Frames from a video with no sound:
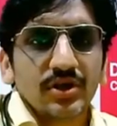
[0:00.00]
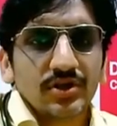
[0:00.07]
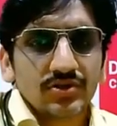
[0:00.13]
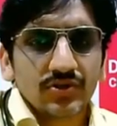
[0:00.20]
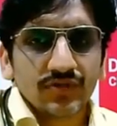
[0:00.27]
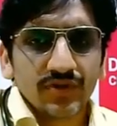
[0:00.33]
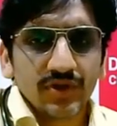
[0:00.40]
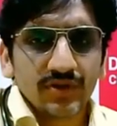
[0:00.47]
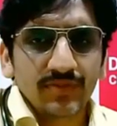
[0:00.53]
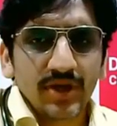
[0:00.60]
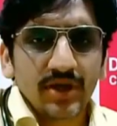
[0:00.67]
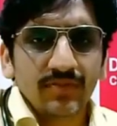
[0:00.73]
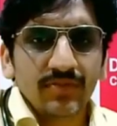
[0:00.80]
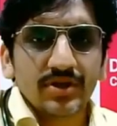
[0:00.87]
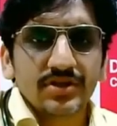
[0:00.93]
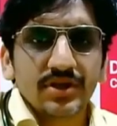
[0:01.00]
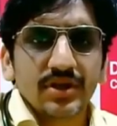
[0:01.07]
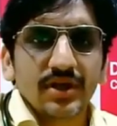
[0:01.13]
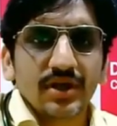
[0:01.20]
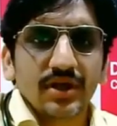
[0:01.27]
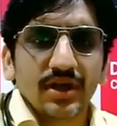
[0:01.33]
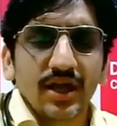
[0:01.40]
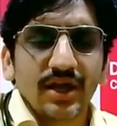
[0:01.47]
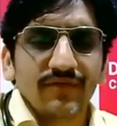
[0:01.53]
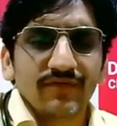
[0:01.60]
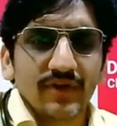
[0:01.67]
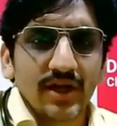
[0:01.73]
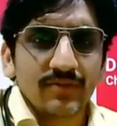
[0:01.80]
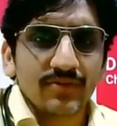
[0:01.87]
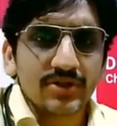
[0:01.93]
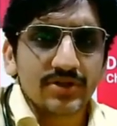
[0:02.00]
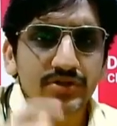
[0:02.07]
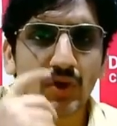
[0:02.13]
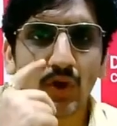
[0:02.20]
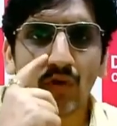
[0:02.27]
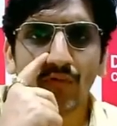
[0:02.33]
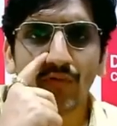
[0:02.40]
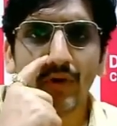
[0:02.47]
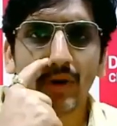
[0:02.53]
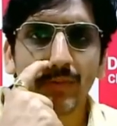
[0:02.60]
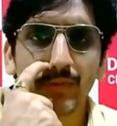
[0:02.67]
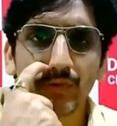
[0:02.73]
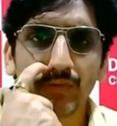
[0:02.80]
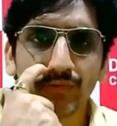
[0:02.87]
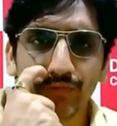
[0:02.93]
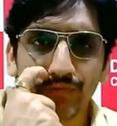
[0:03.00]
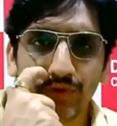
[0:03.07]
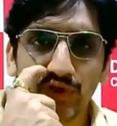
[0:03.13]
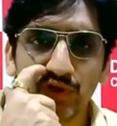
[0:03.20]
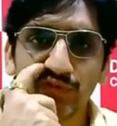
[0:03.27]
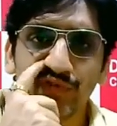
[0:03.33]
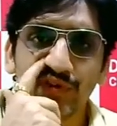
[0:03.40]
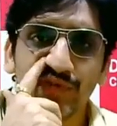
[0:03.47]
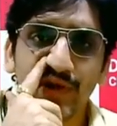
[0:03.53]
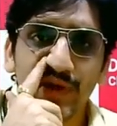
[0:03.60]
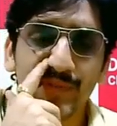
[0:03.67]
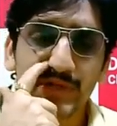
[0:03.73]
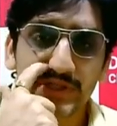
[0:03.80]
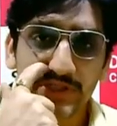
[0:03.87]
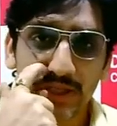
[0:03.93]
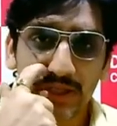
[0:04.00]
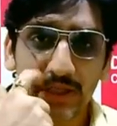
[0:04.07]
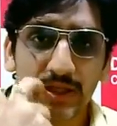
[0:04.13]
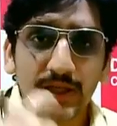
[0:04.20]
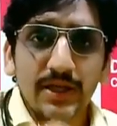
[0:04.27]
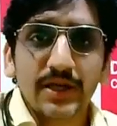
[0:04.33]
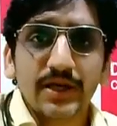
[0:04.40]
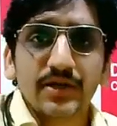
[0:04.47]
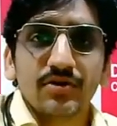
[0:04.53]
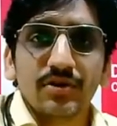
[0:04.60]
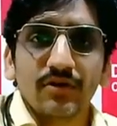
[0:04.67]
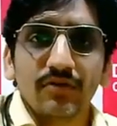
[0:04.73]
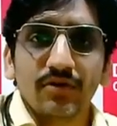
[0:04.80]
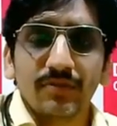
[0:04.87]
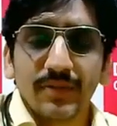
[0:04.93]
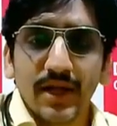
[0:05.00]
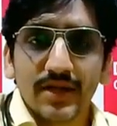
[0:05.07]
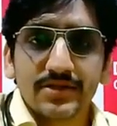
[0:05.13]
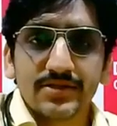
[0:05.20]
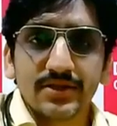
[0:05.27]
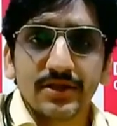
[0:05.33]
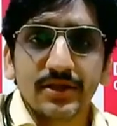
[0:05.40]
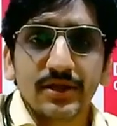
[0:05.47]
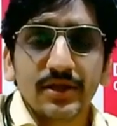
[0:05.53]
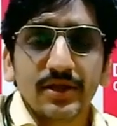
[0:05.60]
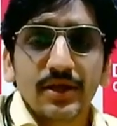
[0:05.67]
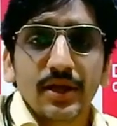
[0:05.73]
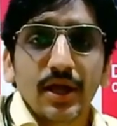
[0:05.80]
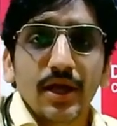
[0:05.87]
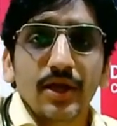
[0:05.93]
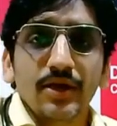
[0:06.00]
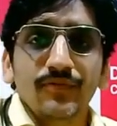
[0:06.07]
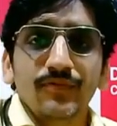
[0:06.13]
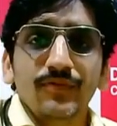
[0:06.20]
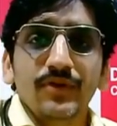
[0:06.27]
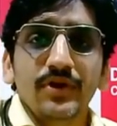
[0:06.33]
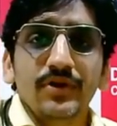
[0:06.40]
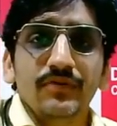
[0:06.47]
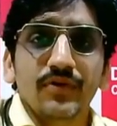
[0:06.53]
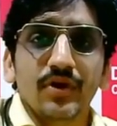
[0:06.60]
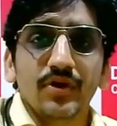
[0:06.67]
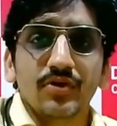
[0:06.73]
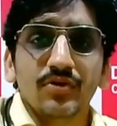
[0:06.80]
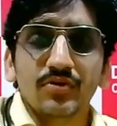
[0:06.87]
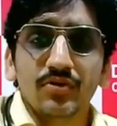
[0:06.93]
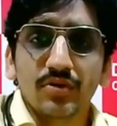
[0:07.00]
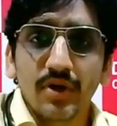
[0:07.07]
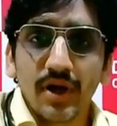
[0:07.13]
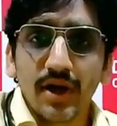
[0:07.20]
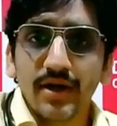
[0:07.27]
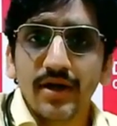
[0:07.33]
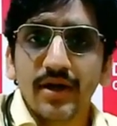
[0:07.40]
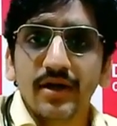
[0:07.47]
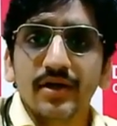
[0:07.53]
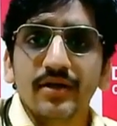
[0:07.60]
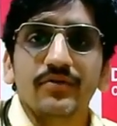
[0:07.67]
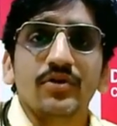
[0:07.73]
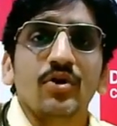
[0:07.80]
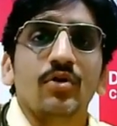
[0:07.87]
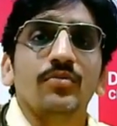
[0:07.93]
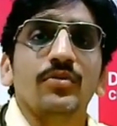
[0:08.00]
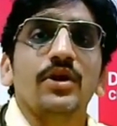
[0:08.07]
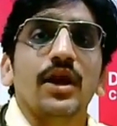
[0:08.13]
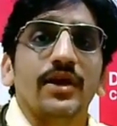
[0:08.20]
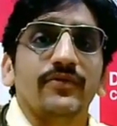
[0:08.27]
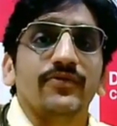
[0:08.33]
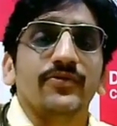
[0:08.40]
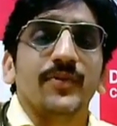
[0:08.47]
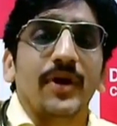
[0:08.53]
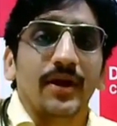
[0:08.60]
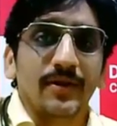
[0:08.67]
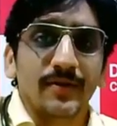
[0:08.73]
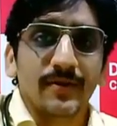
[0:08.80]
So we may be sitting at a lifetime risk of up to 50 to 55% to develop cancer if we were to go ahead and live a normal lifespan.